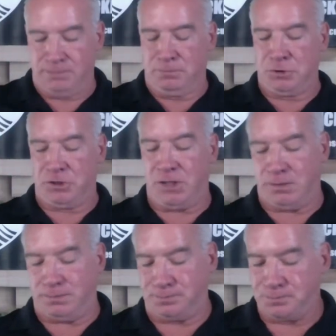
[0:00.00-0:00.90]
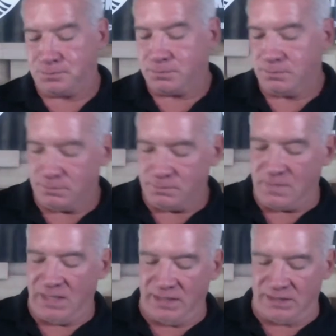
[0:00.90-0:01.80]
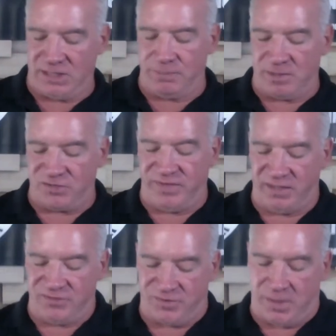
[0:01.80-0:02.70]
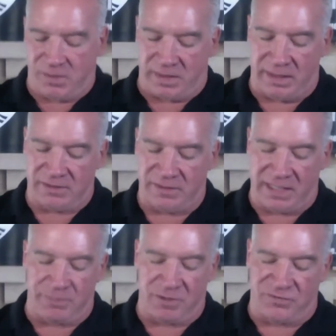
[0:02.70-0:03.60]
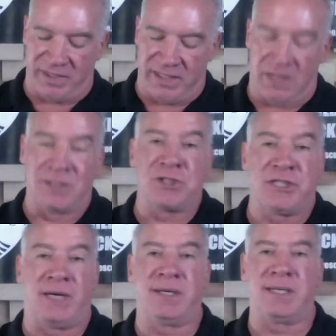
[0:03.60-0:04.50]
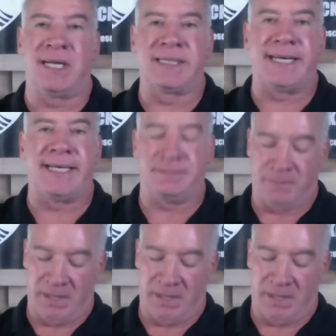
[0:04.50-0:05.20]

So let's keep this video and share it like that